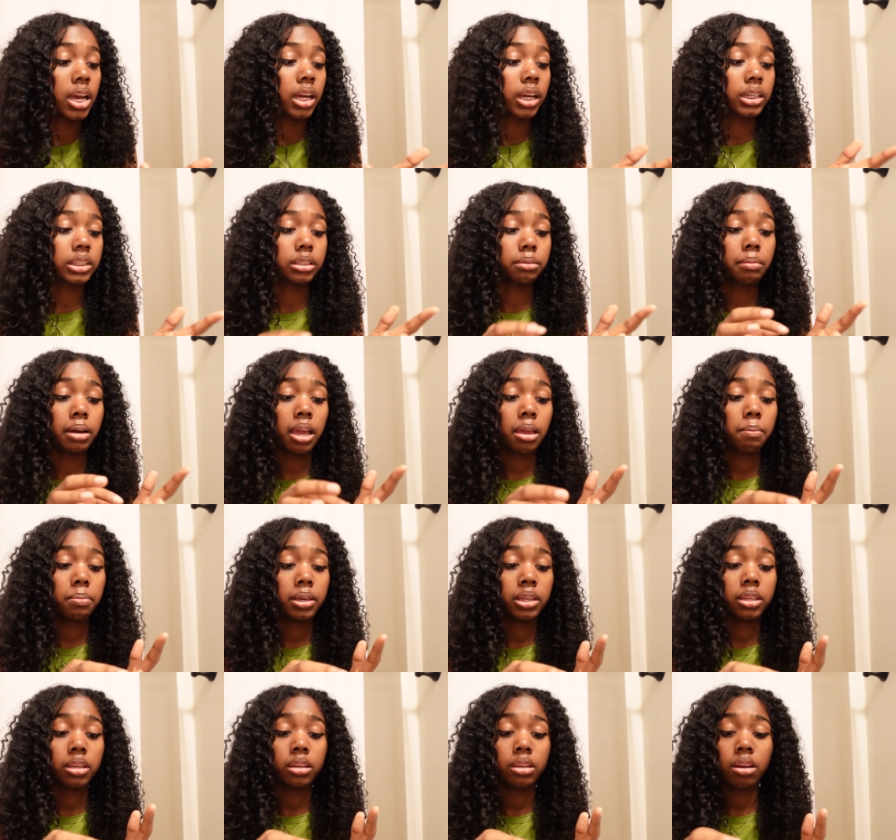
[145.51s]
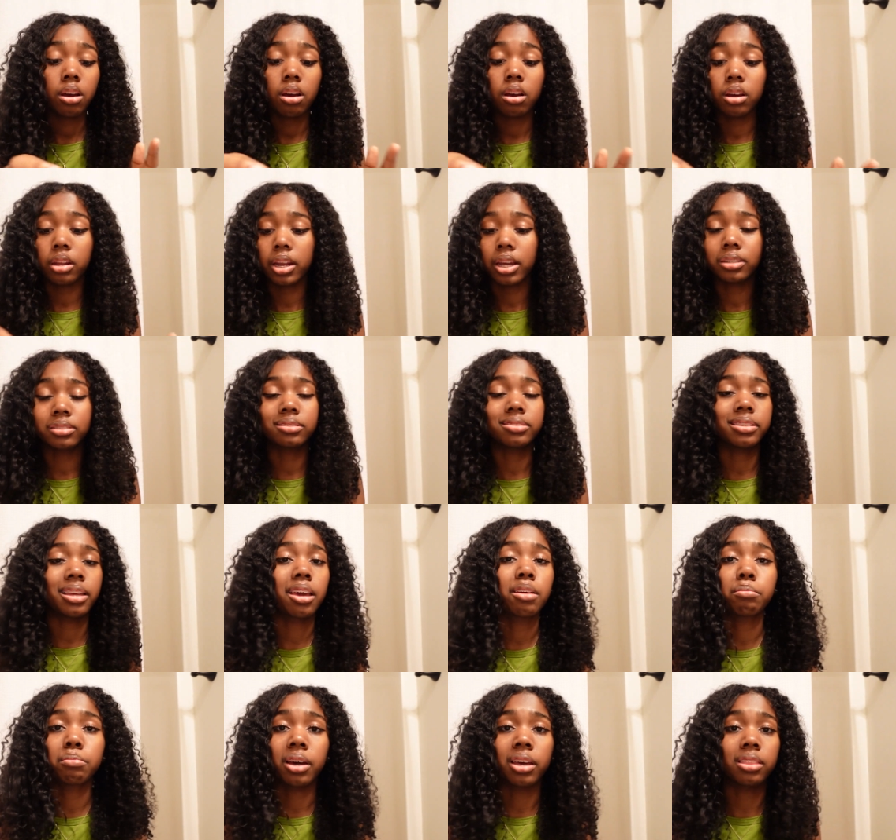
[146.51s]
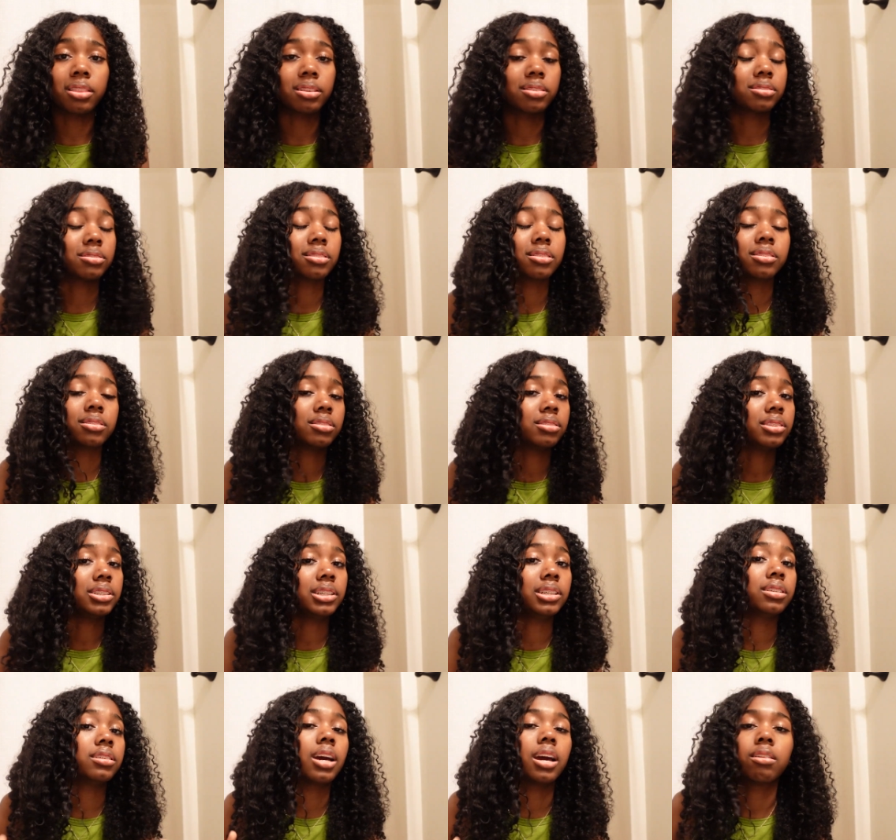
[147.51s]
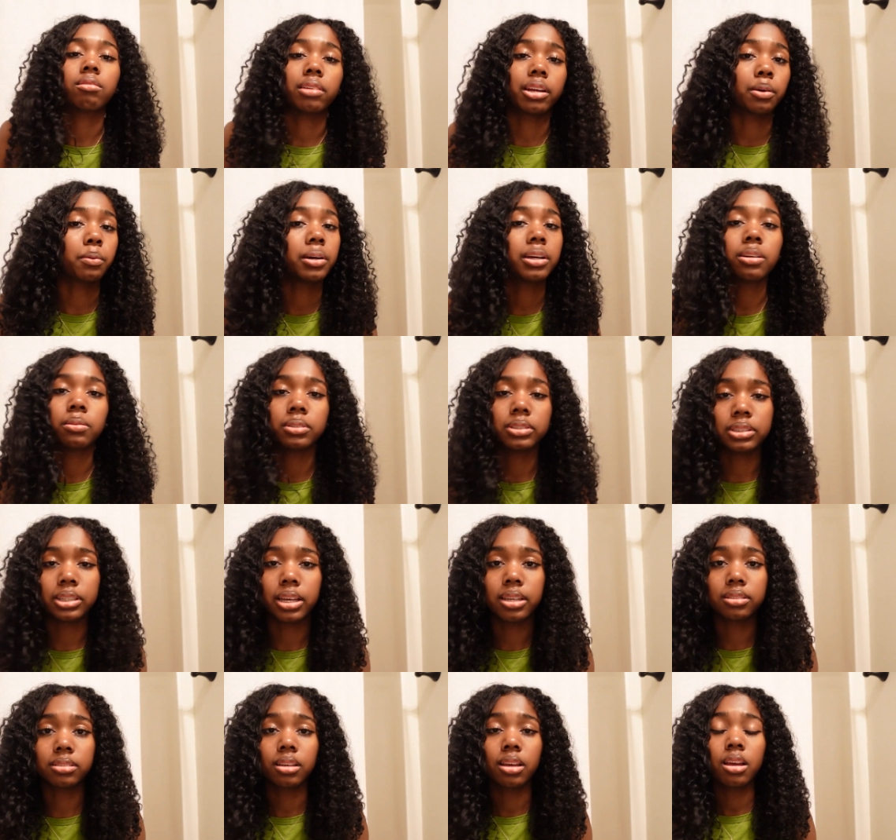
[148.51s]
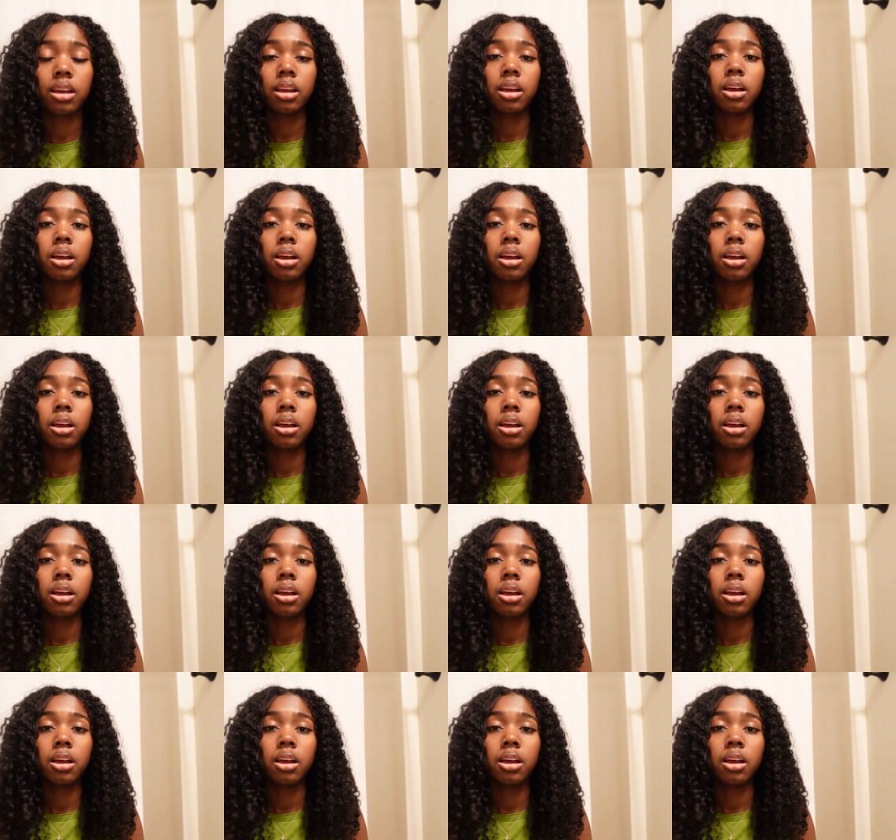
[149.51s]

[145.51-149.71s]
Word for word: because in my opinion y'all and i stand by this literally i don't care what anyone says